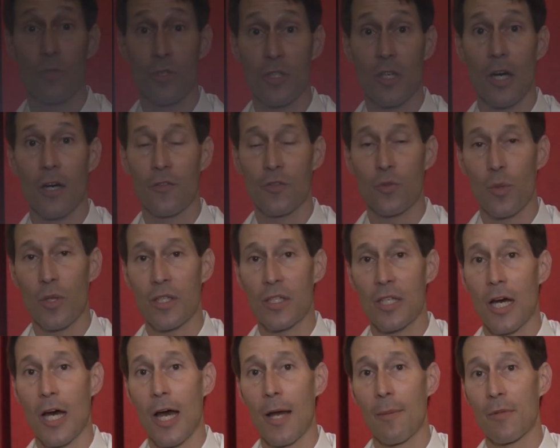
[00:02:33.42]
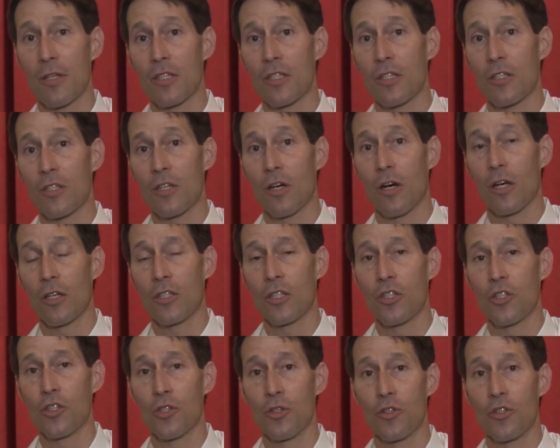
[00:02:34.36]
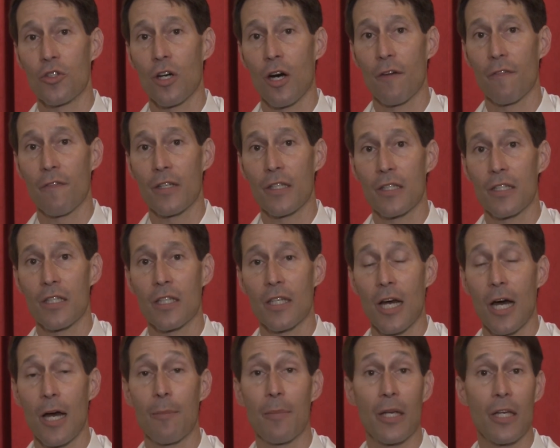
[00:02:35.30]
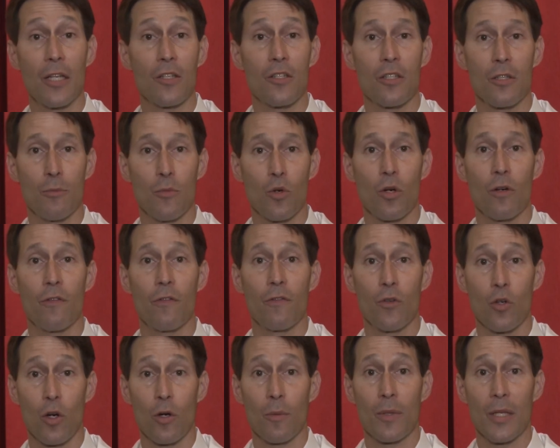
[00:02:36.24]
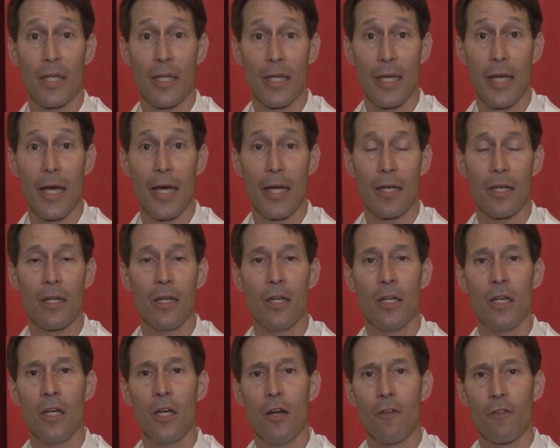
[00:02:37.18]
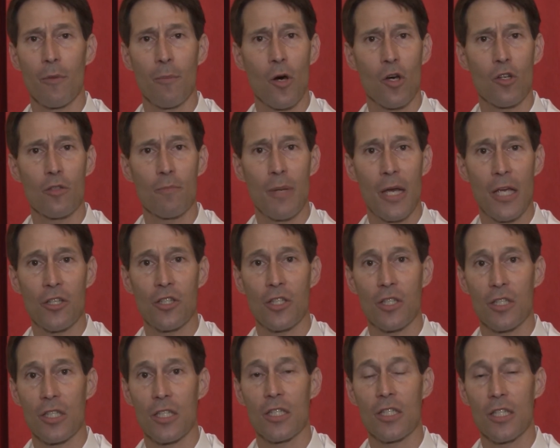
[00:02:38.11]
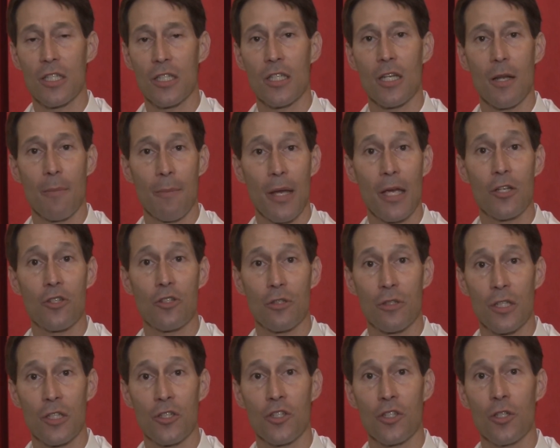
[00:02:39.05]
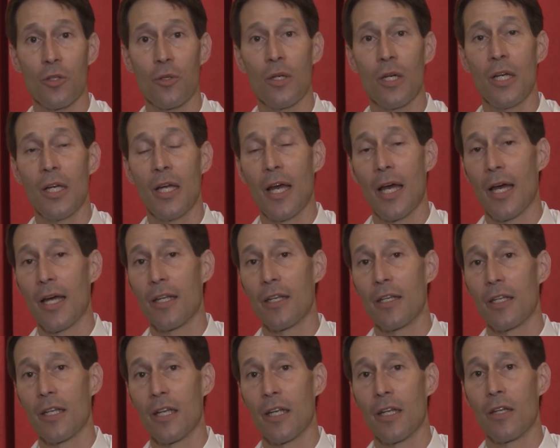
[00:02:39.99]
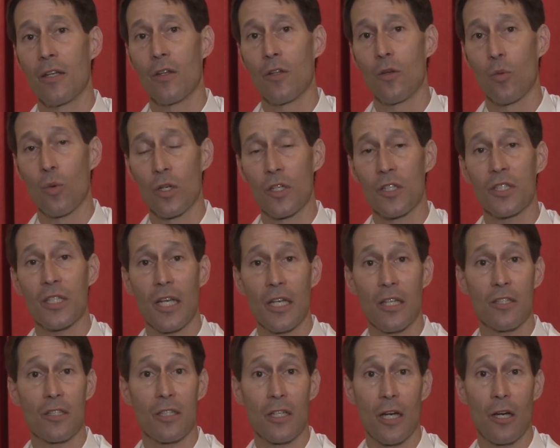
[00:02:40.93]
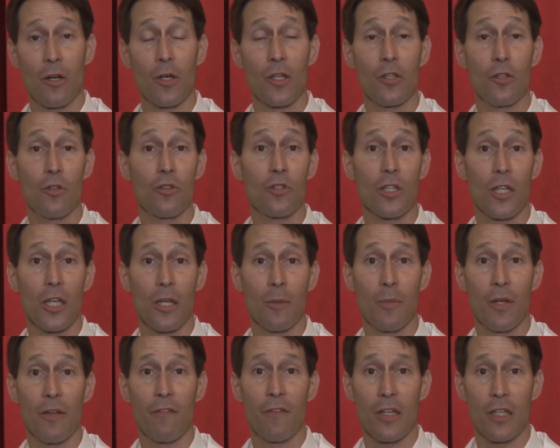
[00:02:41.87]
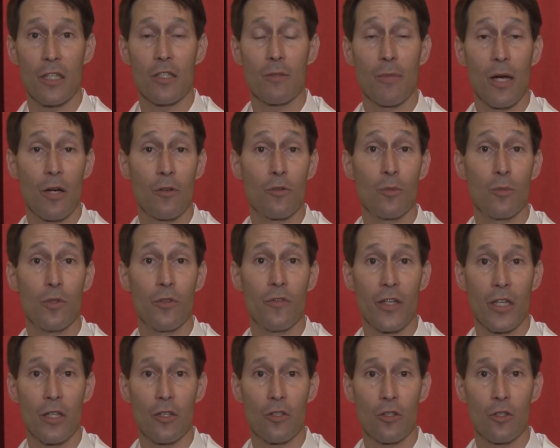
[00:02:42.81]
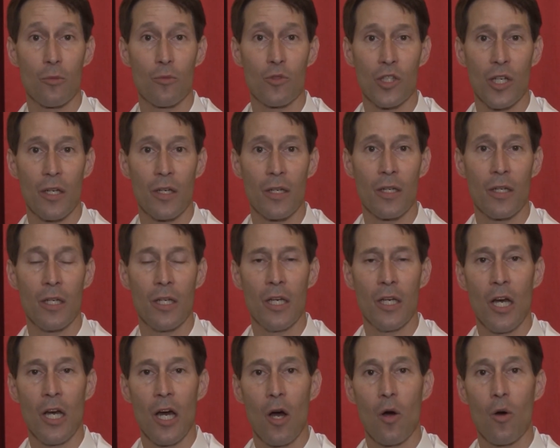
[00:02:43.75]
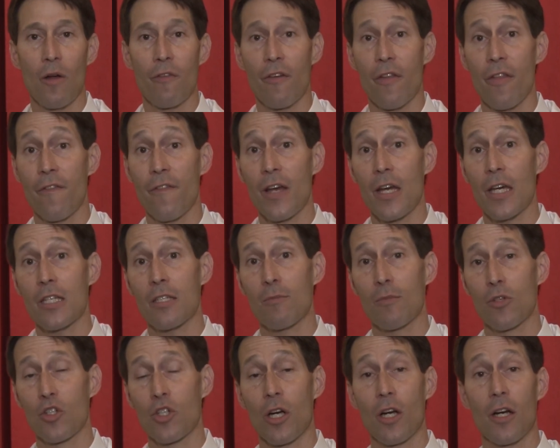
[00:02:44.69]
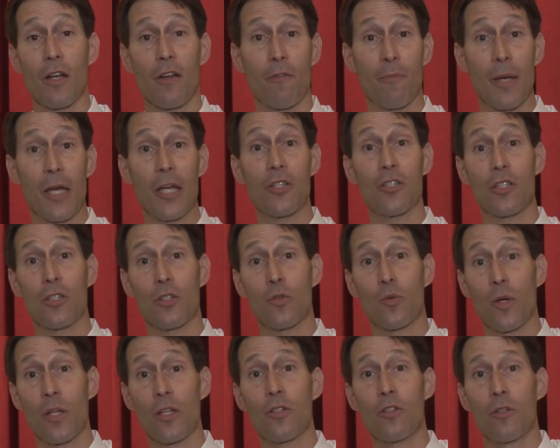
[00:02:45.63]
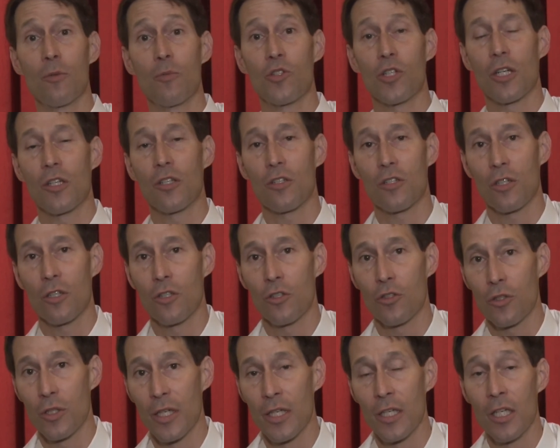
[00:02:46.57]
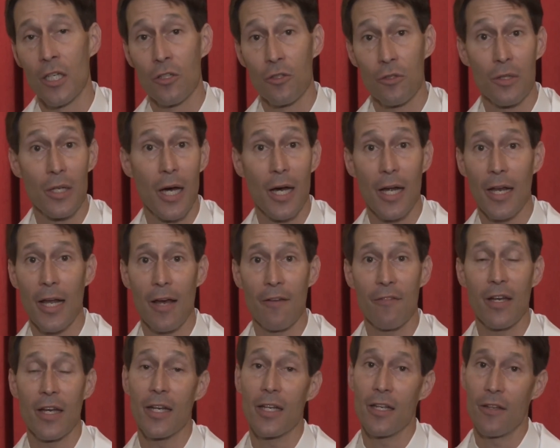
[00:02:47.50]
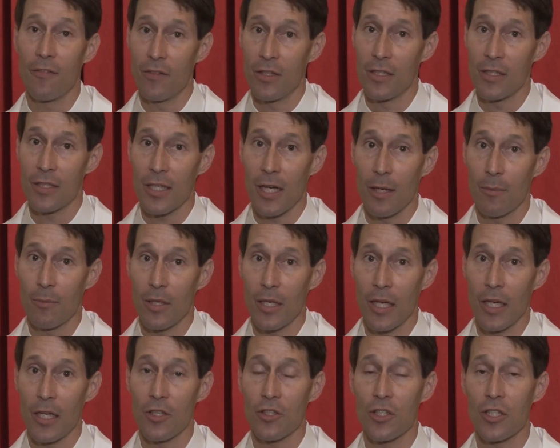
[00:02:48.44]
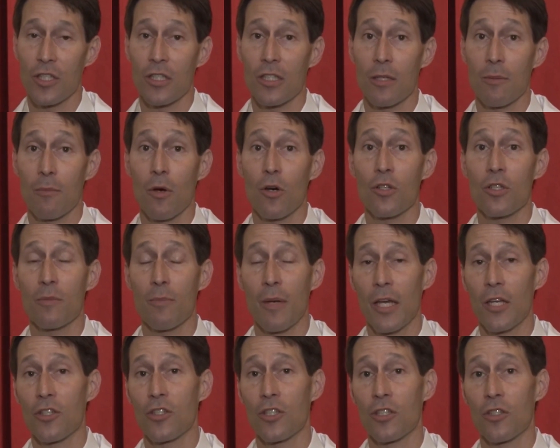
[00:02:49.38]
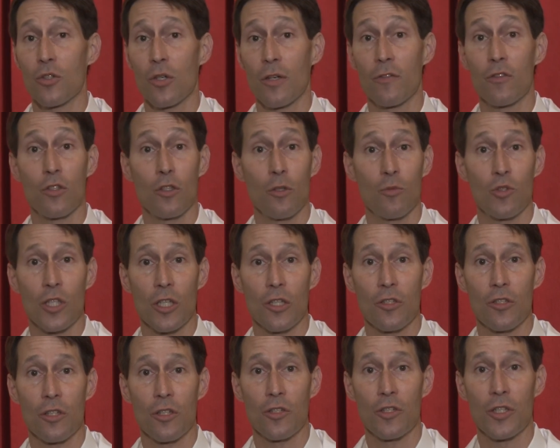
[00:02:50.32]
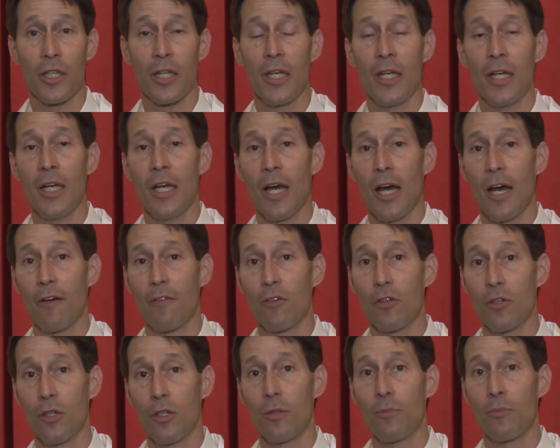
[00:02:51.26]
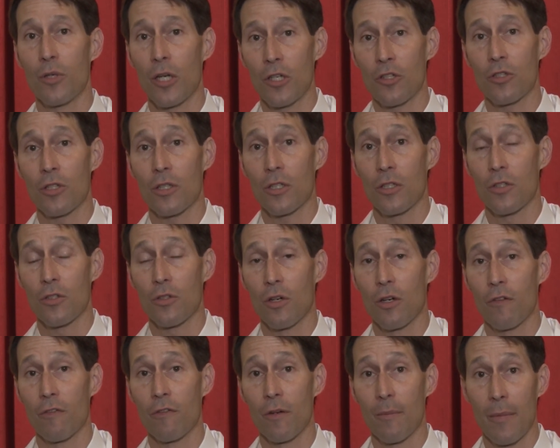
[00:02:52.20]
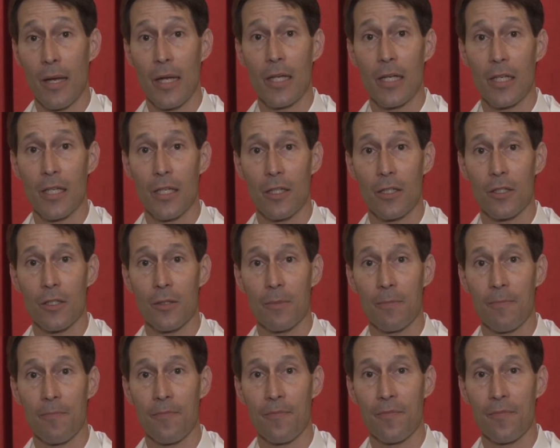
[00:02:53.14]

resolves with time as the scar tissue softens and the eye begins to move normally again. For most patients, this isn't a major issue, and in the worst case scenario, it usually can be fixed by removing the tube shunt. However, the vast majority of patients with tube shunt surgery do not have any of these complications, and most patients who have tube shunt surgery have good pressure control for many years.